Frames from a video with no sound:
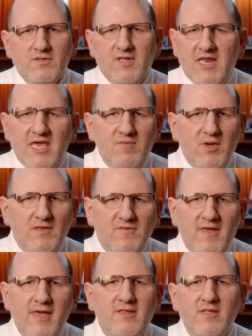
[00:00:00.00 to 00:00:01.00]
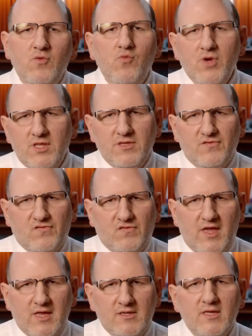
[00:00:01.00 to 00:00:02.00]
that he may take the witness
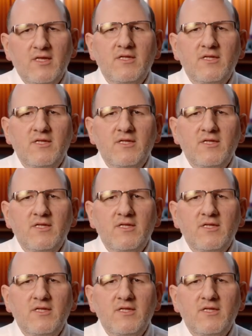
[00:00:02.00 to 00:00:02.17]
stand